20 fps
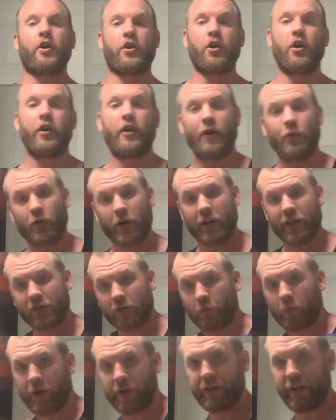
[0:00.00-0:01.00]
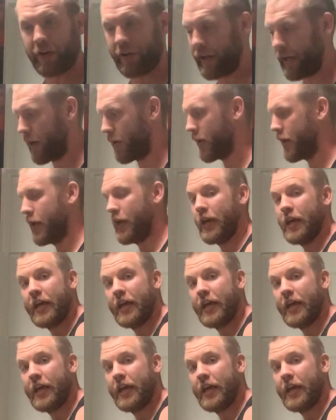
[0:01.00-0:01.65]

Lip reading: Good. And we're going to hit the rear delt now.